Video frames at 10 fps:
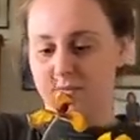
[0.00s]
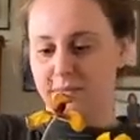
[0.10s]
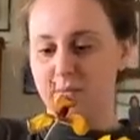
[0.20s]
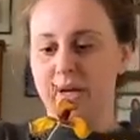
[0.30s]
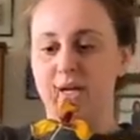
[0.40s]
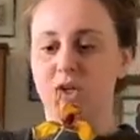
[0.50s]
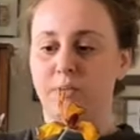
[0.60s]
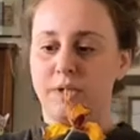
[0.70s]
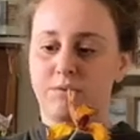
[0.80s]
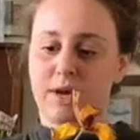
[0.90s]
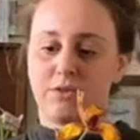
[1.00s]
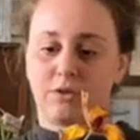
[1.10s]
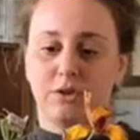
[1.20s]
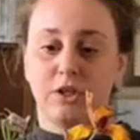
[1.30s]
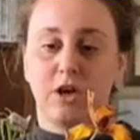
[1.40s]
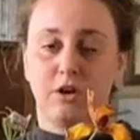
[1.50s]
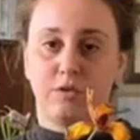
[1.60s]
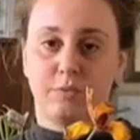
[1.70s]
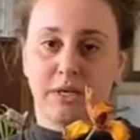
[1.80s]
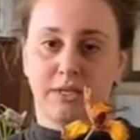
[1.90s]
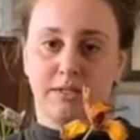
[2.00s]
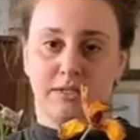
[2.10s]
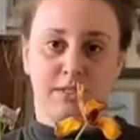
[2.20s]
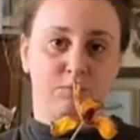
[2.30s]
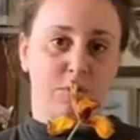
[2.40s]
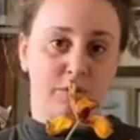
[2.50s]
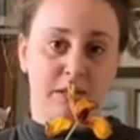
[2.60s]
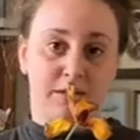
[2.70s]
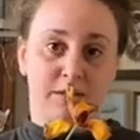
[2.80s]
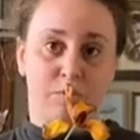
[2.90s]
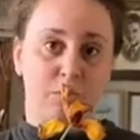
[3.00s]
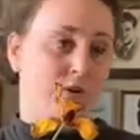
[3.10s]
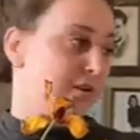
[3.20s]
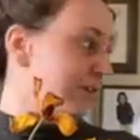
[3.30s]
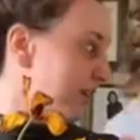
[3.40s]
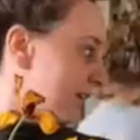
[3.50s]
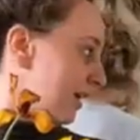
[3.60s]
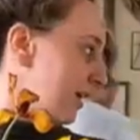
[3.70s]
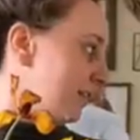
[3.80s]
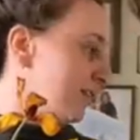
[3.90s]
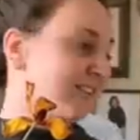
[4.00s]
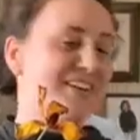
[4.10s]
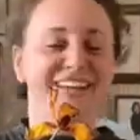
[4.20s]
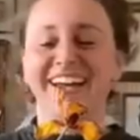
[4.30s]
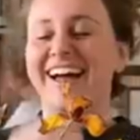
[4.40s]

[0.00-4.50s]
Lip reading: But it'll be rather low because this bowl can't support anything really.